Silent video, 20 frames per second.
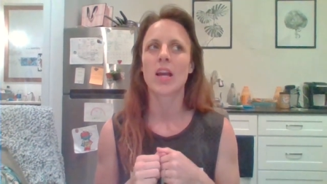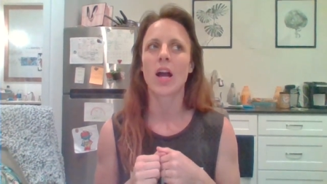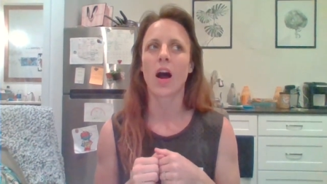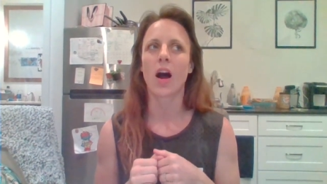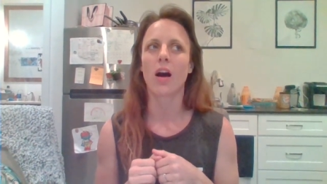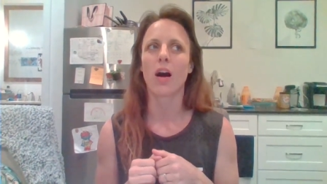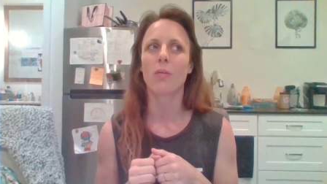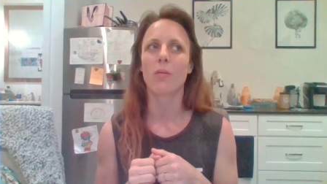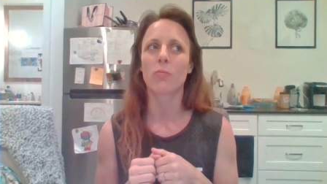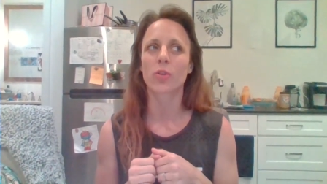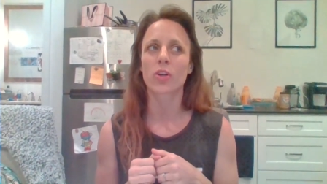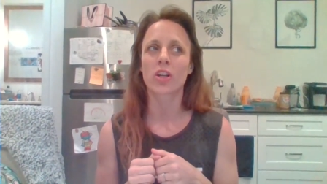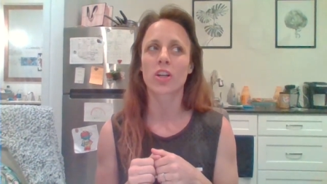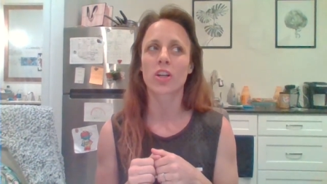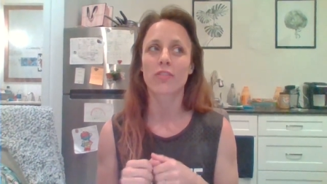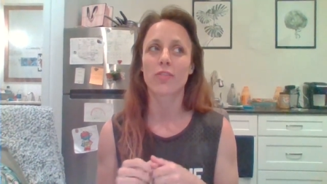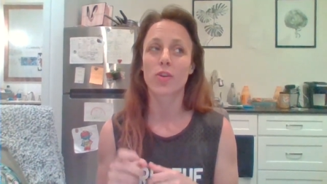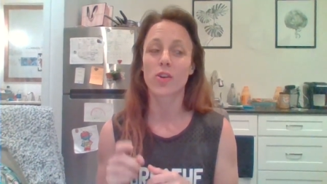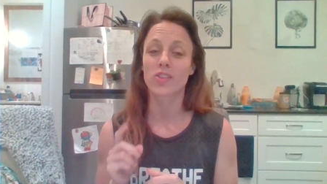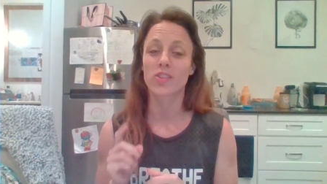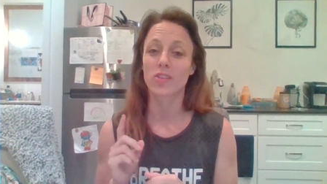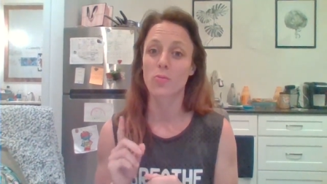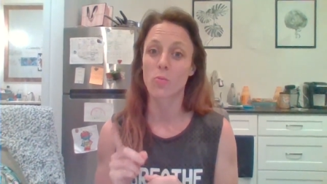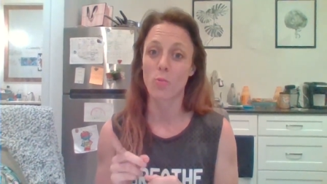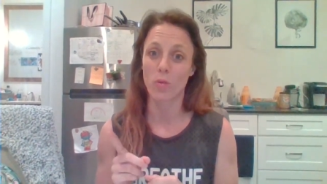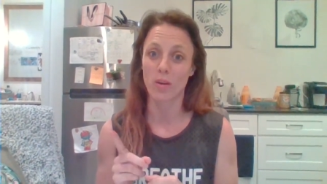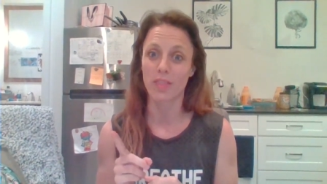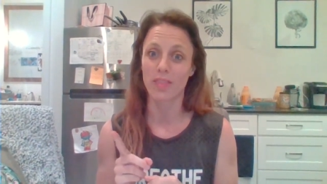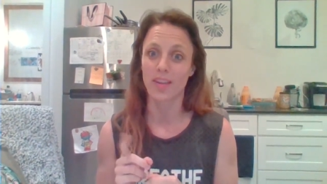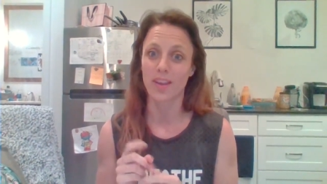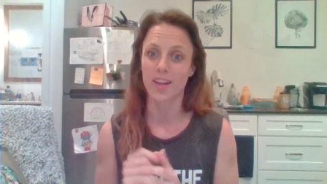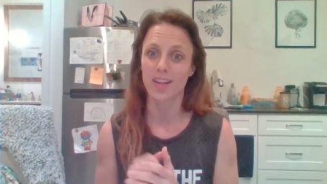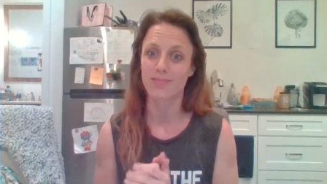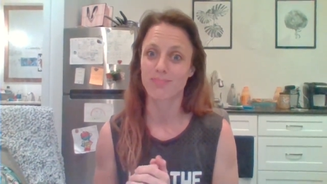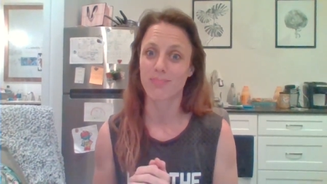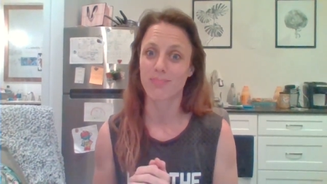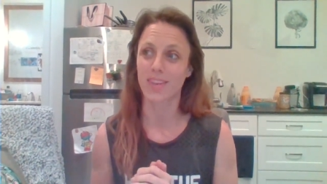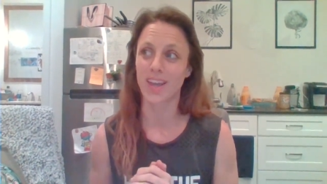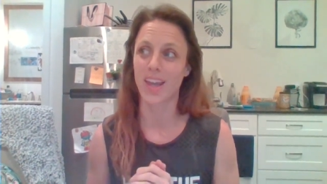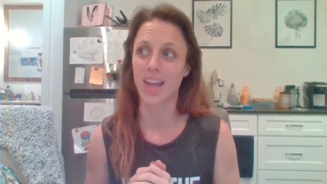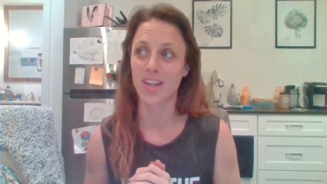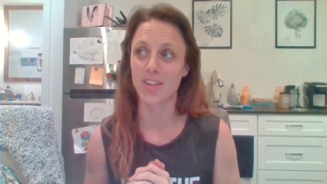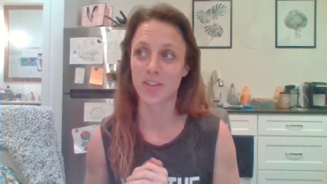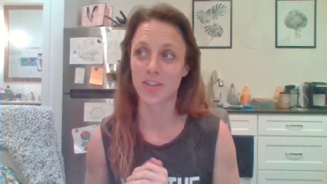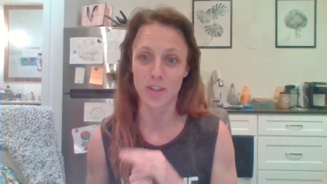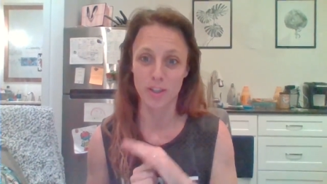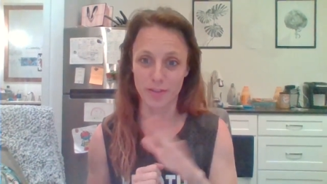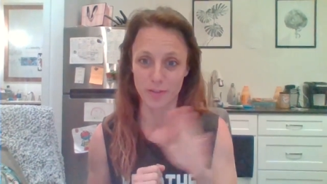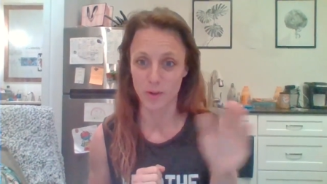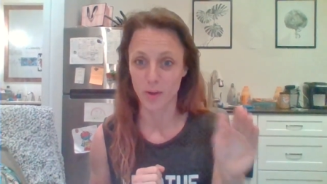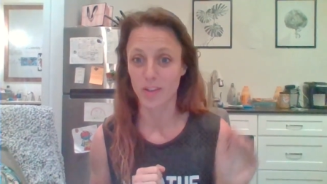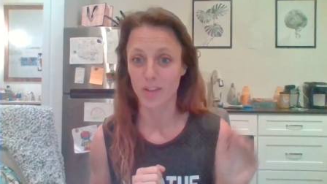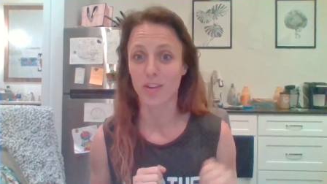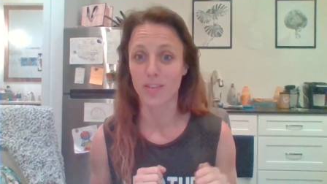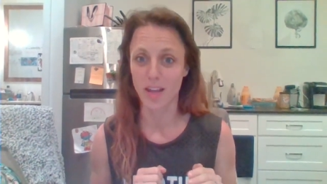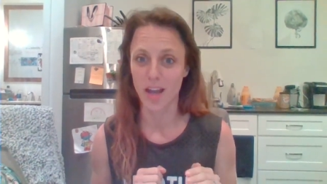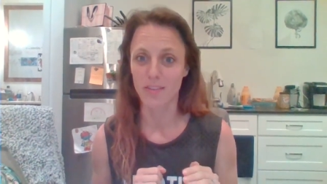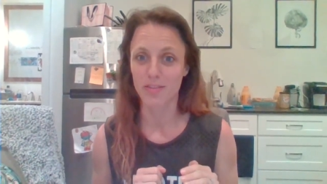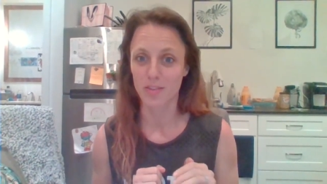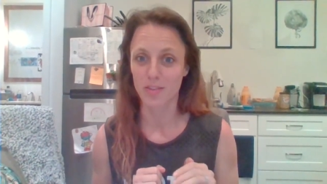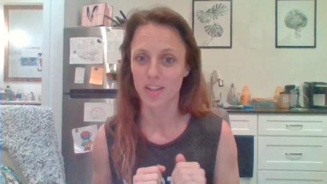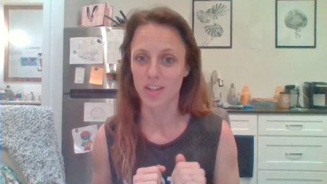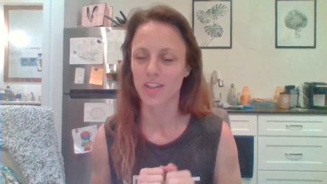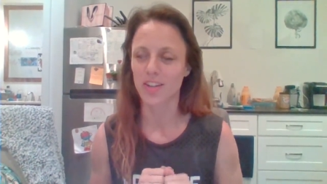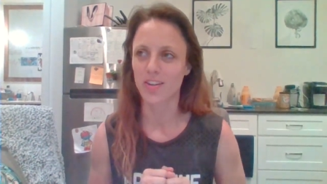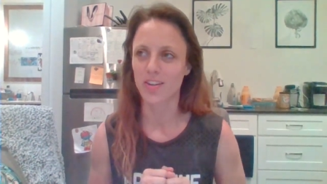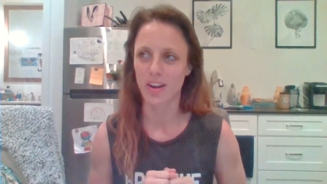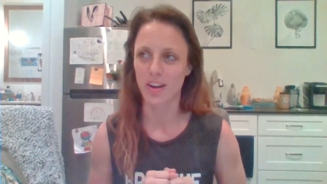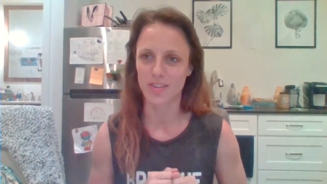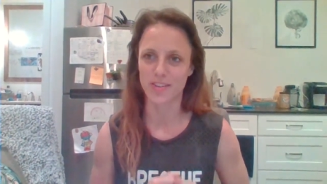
um, we're gonna focus on one thing, and you're gonna focus on that for the year.